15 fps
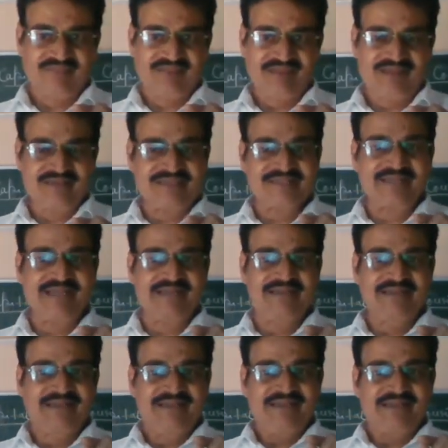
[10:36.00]

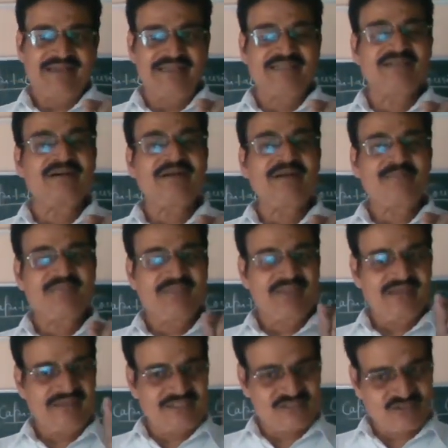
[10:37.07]
Understand? In the
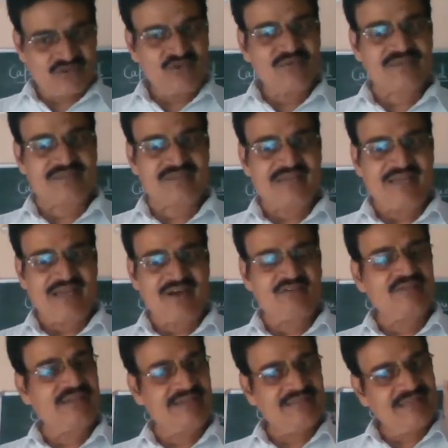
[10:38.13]
stones,
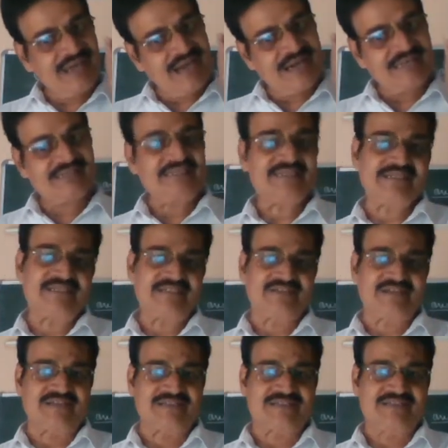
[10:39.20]
in the
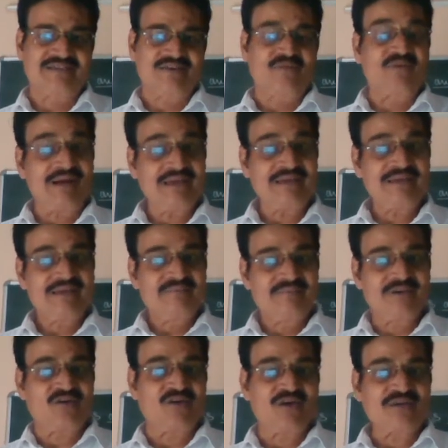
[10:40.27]
architectures. Why?
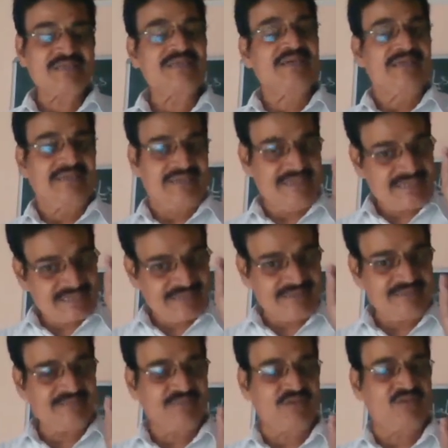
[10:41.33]
Because his
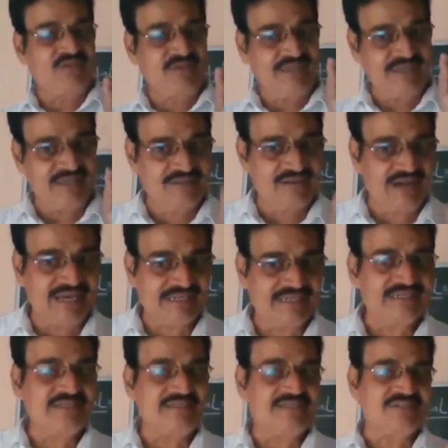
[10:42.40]
during the
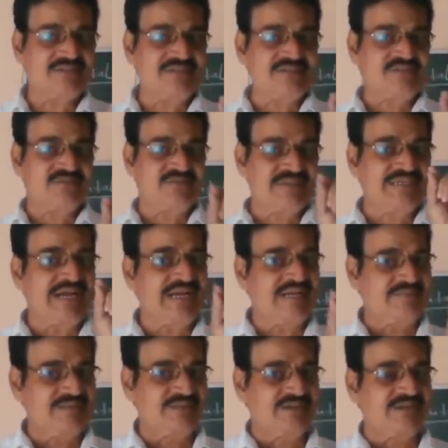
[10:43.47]
architectures which
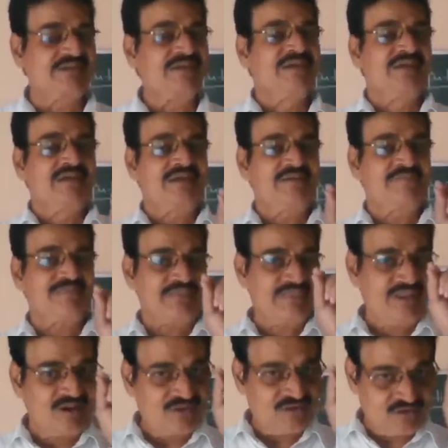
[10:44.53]
had been the
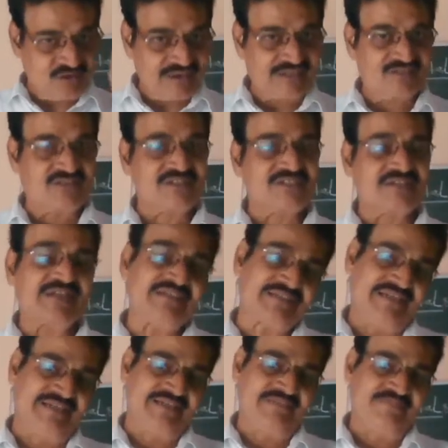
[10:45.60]
now got
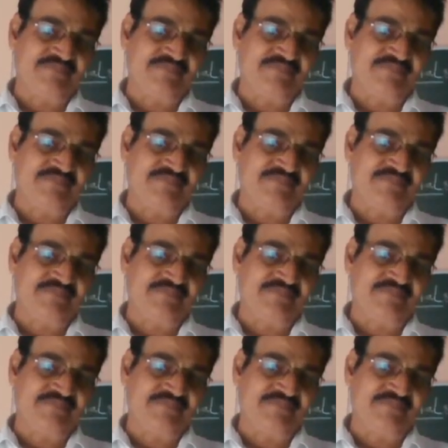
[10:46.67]
constructed,